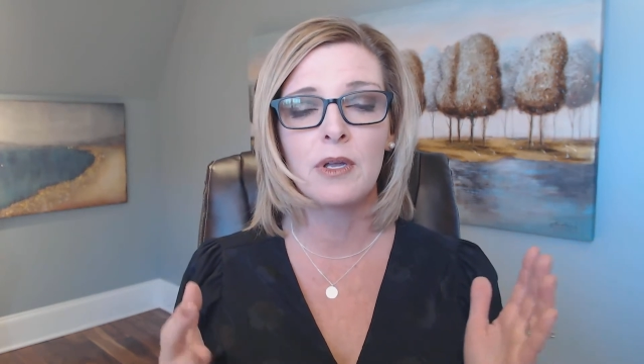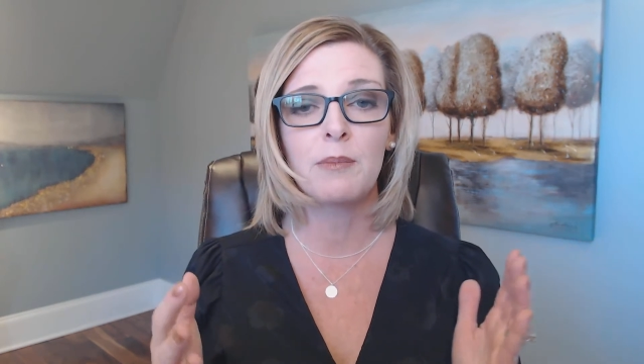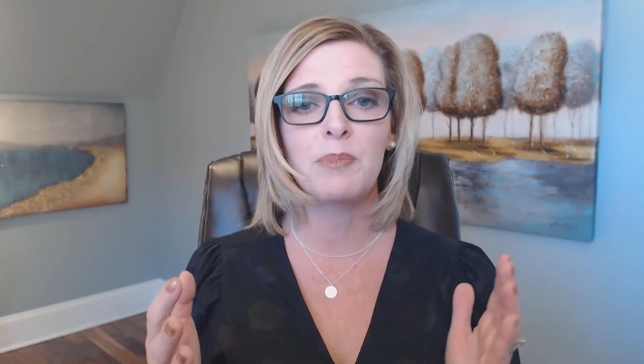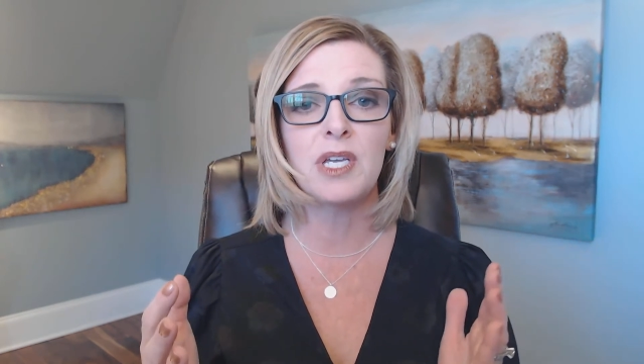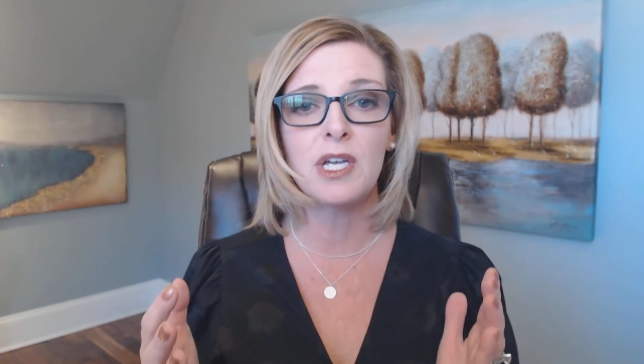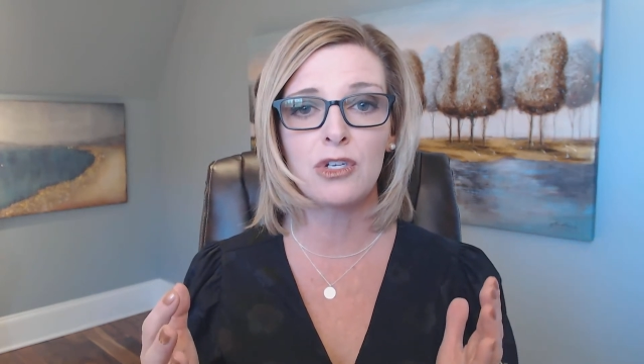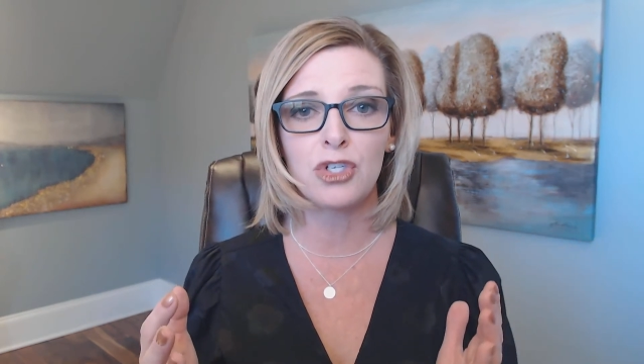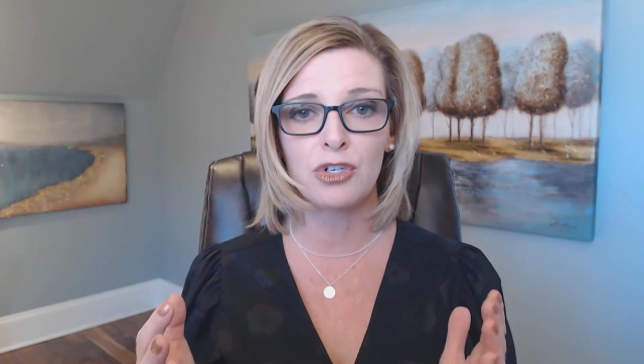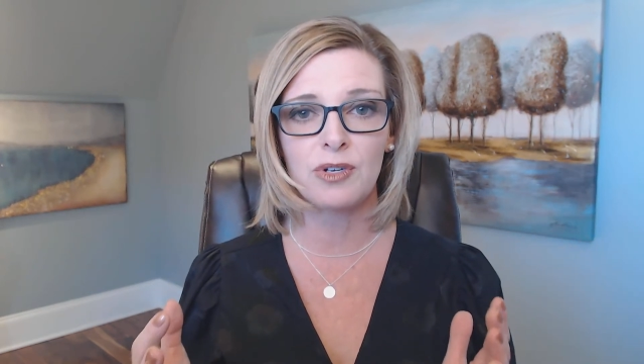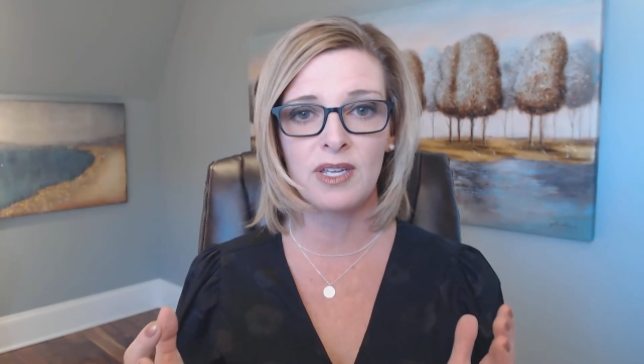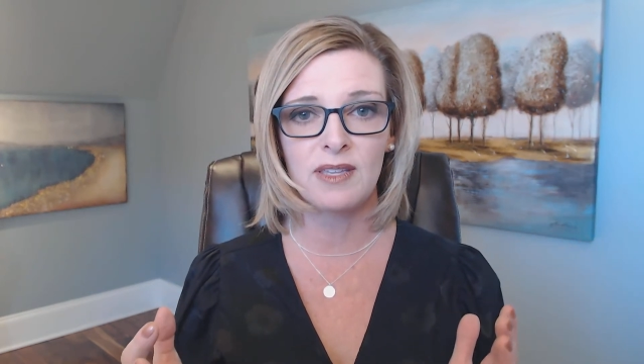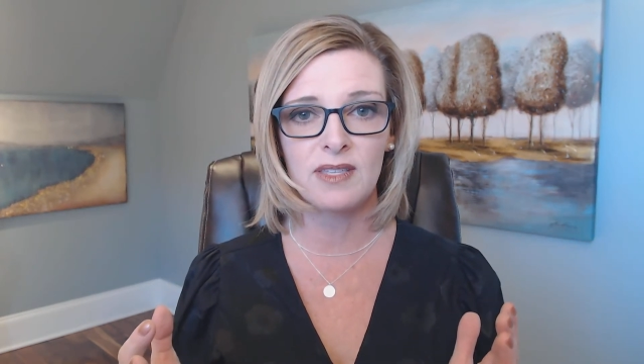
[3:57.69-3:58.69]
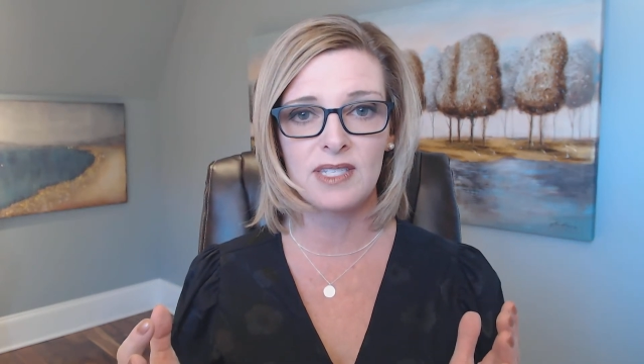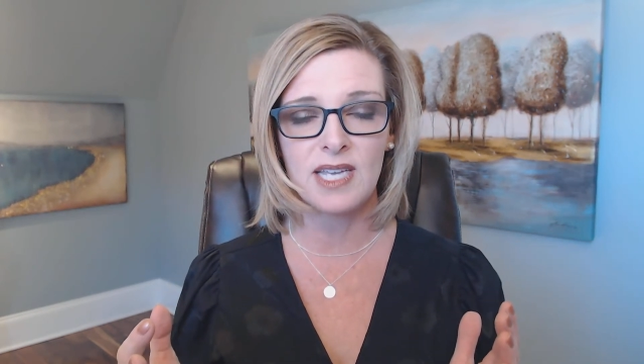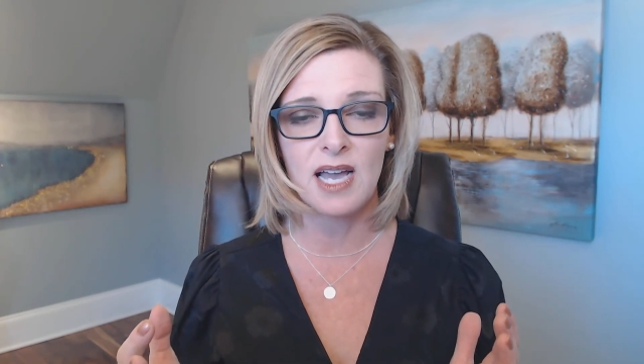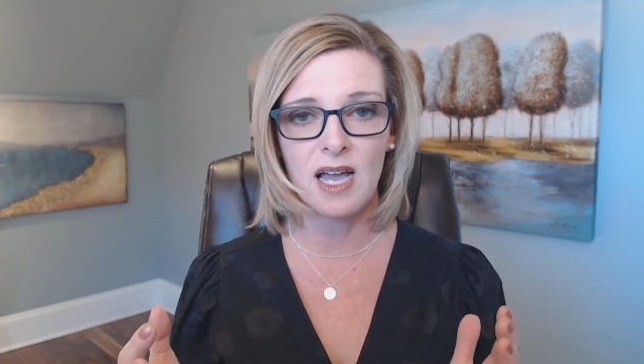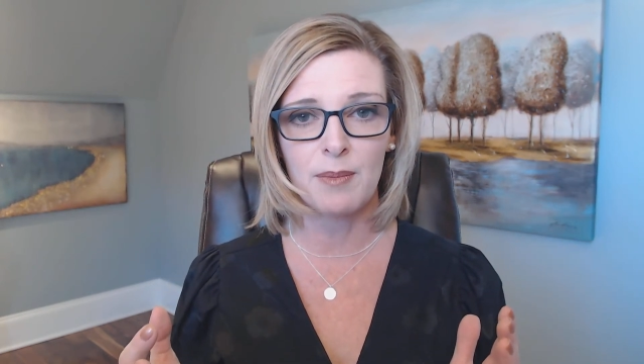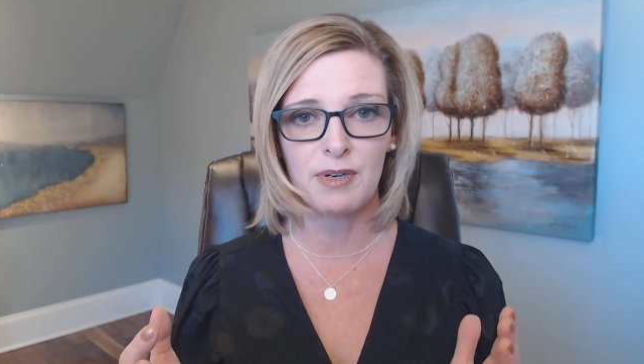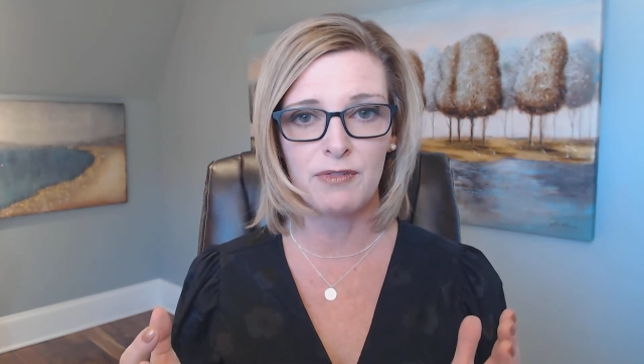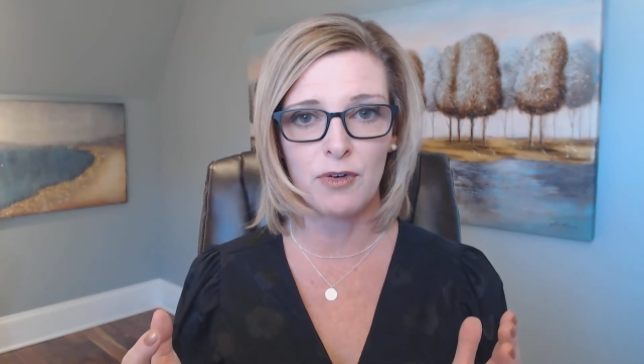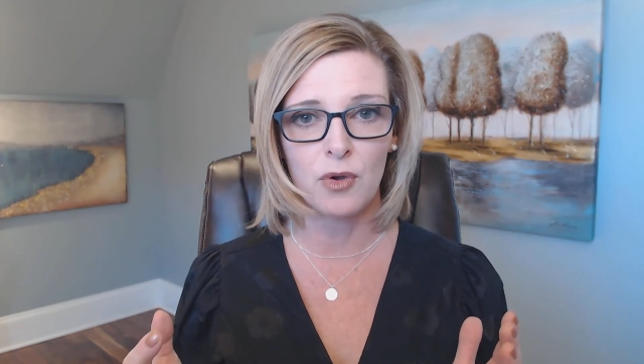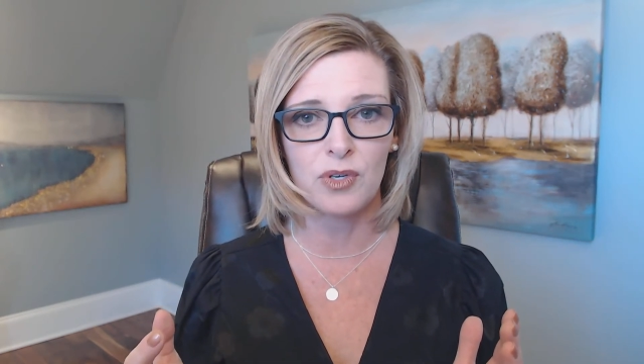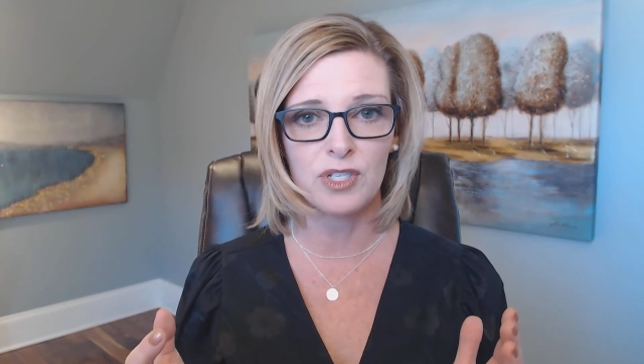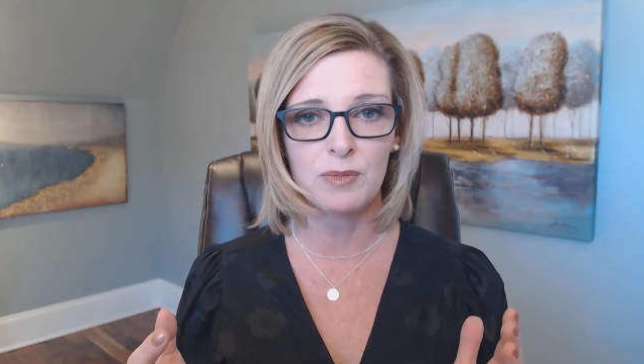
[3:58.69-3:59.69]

because you're in this calm and focused